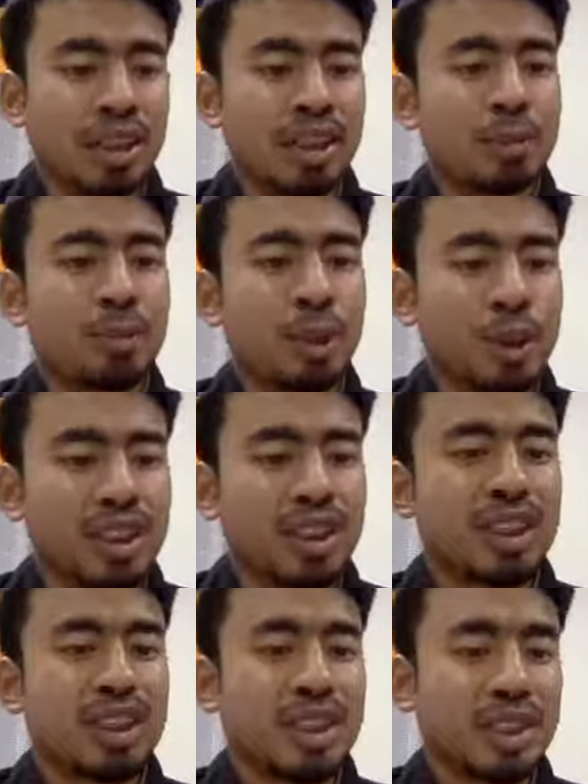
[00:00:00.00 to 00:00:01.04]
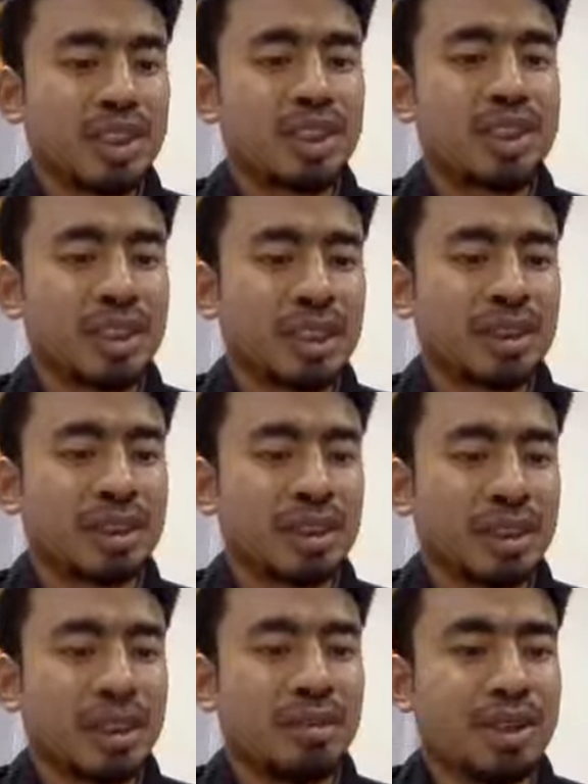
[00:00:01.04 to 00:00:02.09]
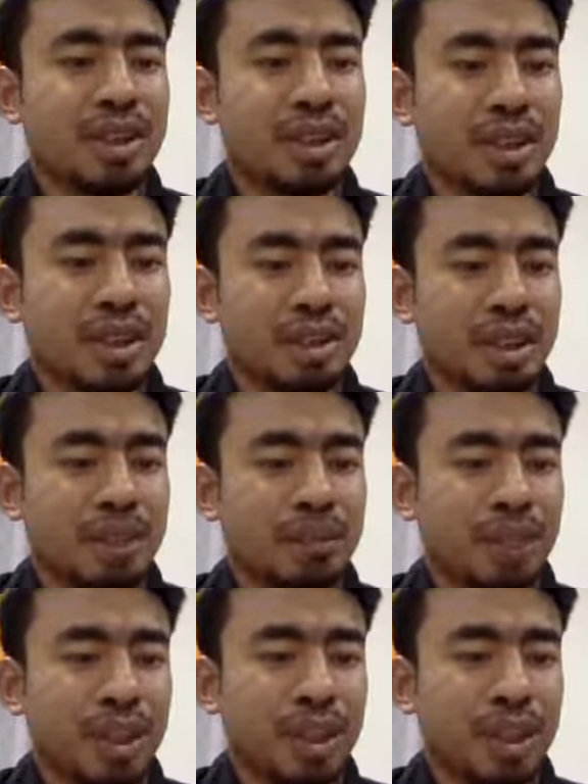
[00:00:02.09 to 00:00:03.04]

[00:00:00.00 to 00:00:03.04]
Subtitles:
the probability is increasing every time.